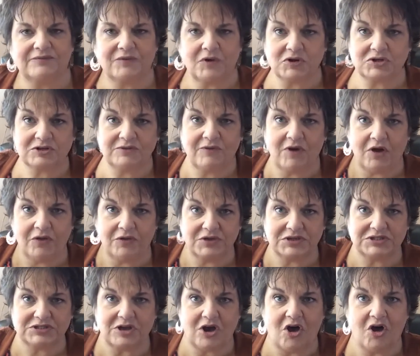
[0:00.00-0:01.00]
first of all, the
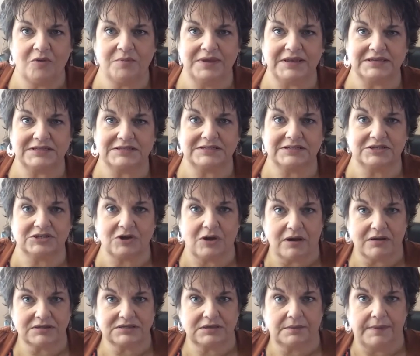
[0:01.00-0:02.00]
psalmist
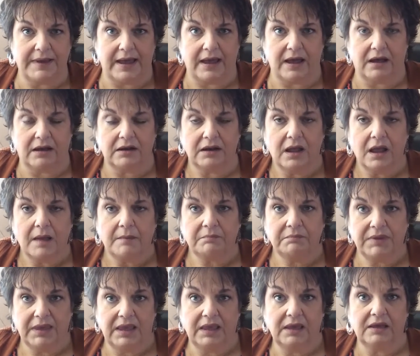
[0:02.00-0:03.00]
talks about
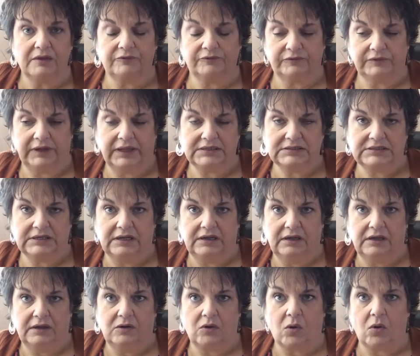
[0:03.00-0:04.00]
being
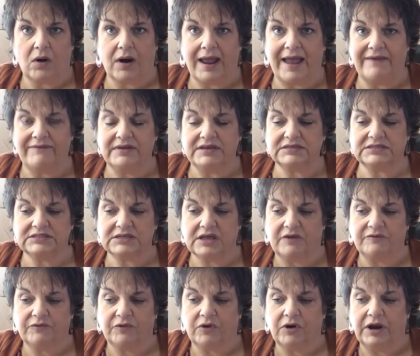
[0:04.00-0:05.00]
afflicted or having
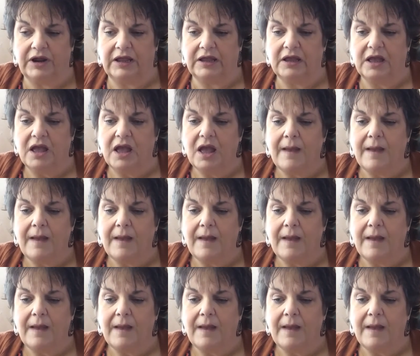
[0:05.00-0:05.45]
suffering